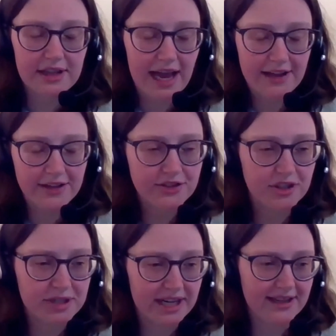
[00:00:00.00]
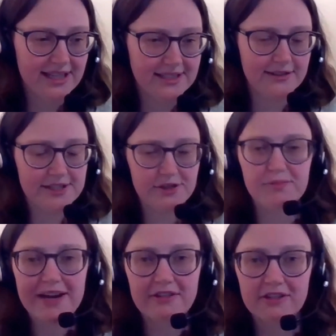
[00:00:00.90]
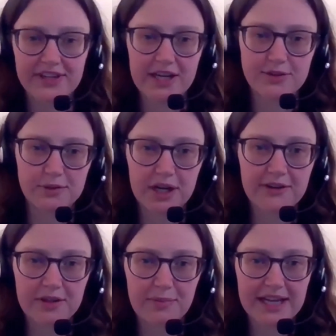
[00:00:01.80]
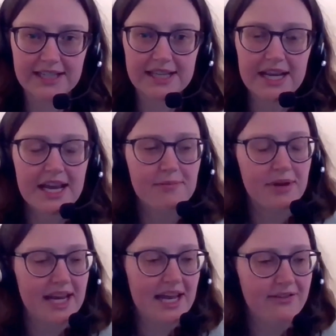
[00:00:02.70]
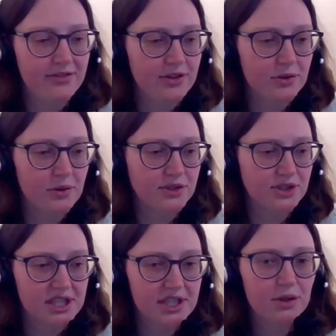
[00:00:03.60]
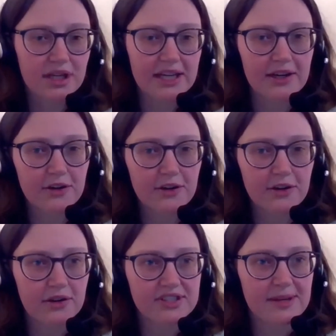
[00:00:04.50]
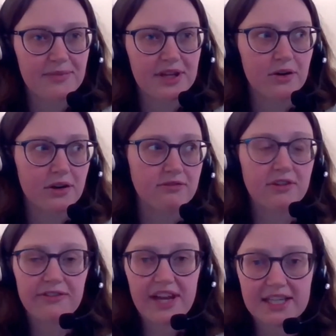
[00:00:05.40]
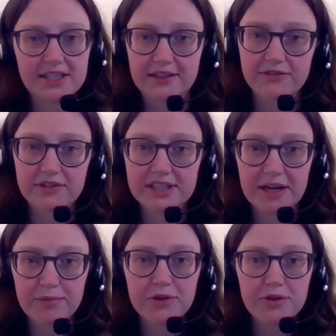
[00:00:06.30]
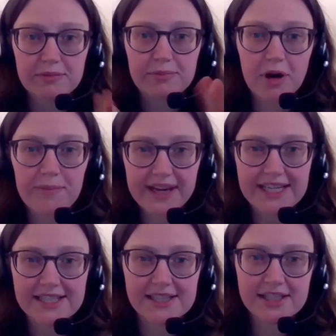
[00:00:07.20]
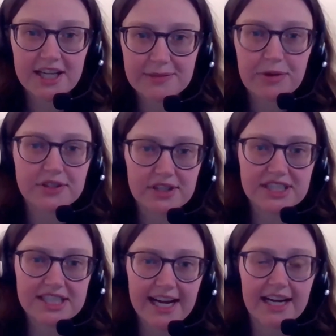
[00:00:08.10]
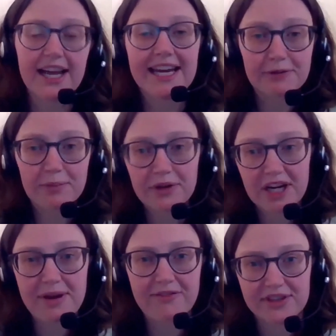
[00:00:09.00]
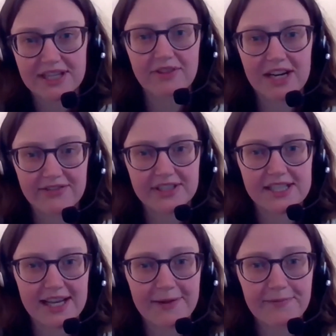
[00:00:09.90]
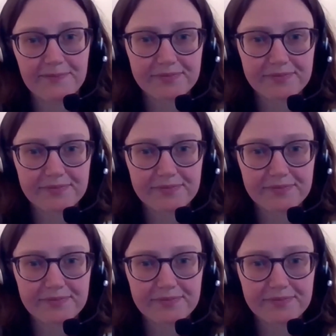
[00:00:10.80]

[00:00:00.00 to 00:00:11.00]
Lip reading: our YouTube channel and there's all manner of videos all over the place. But if you're just looking for something on reflection, for example, you can pop that into the search box on the channel and it will pull up everything relevant to that.